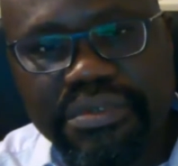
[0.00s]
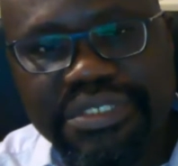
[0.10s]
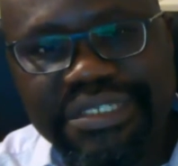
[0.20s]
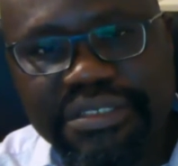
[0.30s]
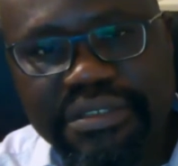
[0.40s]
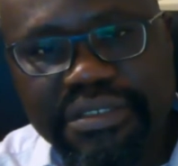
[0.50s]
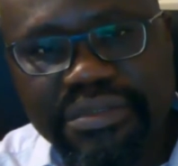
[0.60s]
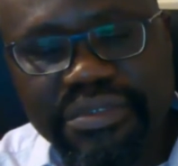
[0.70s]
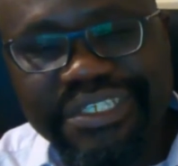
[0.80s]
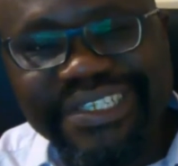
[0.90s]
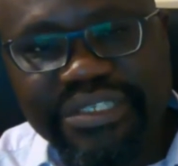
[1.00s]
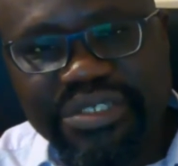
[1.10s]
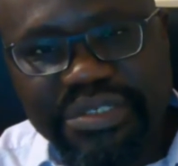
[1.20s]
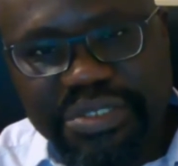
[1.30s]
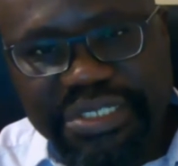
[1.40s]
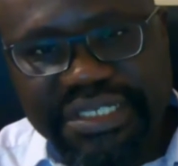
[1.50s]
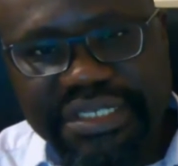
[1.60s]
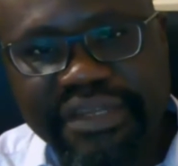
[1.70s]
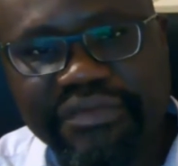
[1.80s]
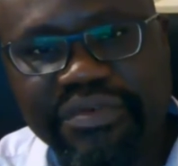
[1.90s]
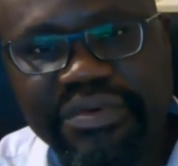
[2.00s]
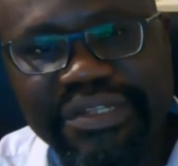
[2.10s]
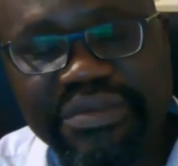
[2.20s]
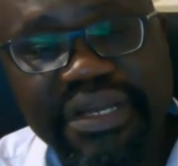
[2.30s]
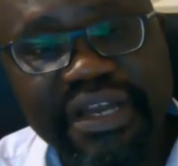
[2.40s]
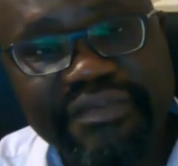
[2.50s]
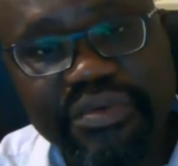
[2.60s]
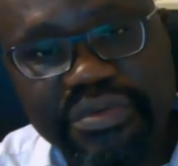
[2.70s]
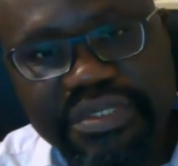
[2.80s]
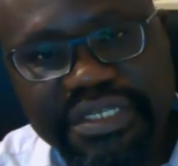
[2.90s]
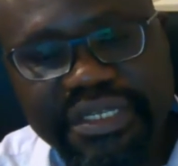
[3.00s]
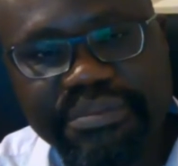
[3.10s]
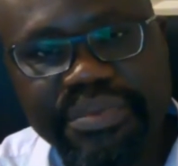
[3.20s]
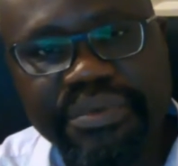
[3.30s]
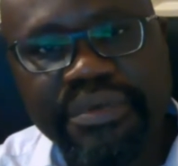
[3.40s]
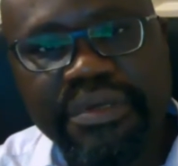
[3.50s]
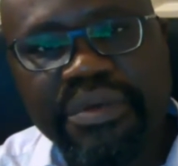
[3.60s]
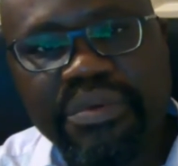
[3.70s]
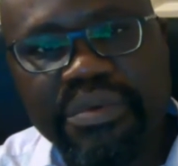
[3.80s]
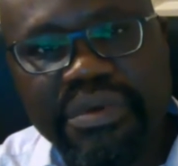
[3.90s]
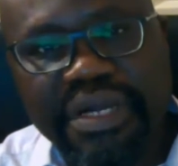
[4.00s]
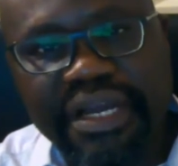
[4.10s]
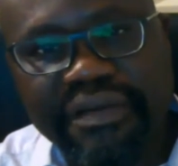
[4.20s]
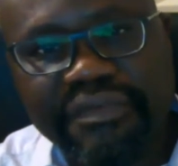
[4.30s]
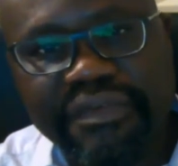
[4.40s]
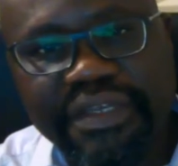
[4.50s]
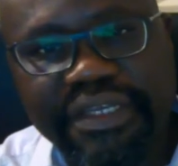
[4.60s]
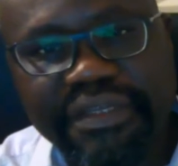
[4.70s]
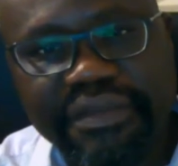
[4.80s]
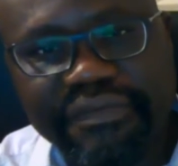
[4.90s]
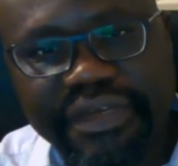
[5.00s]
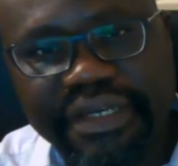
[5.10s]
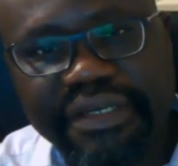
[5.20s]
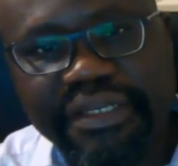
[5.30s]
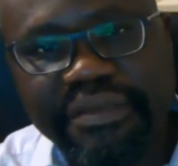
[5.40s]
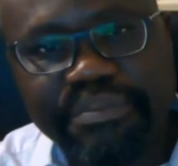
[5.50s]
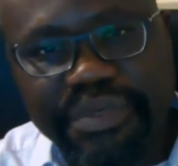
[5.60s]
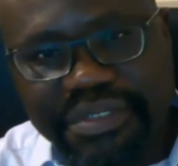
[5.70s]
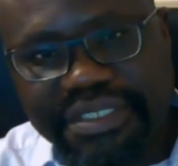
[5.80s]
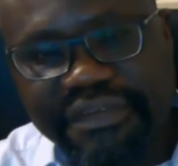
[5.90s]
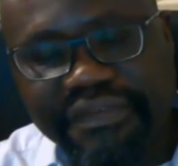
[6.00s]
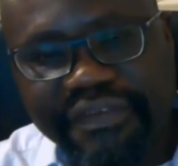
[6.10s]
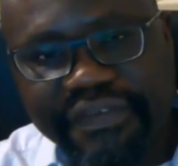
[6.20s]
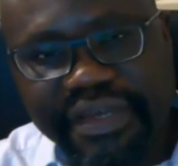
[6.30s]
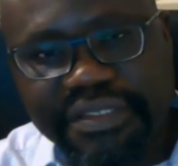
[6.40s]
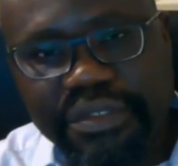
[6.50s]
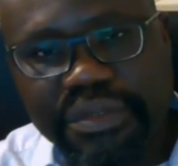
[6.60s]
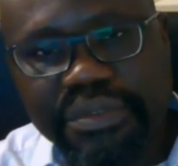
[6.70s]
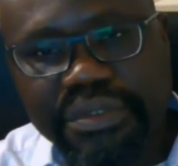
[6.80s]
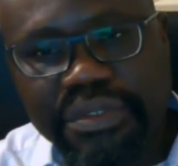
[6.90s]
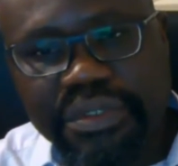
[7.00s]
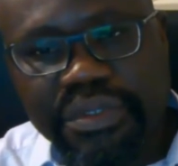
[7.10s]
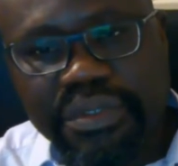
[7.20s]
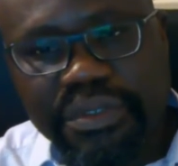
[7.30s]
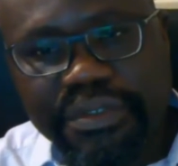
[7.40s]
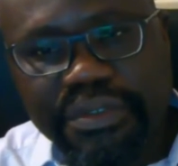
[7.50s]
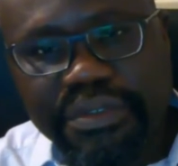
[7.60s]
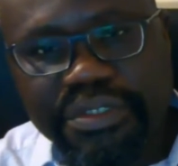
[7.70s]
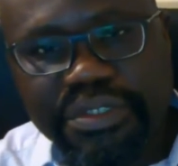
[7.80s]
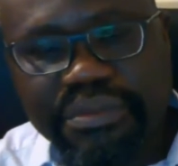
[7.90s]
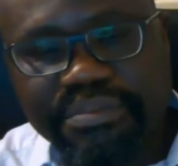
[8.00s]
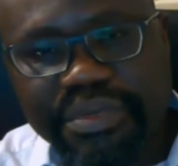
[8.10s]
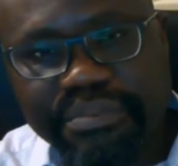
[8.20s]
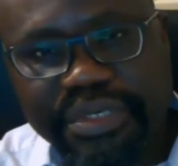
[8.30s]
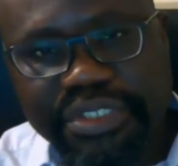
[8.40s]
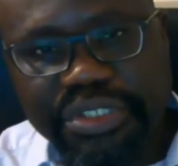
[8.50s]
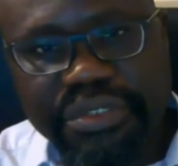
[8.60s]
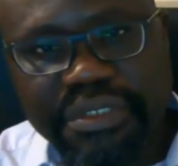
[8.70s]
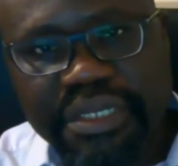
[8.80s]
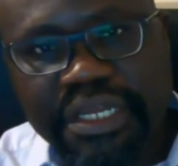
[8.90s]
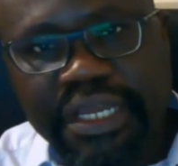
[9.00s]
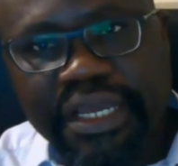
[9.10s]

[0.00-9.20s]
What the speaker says: reduce your stress level and to have good sleep will have a very positive effect on your blood pressure.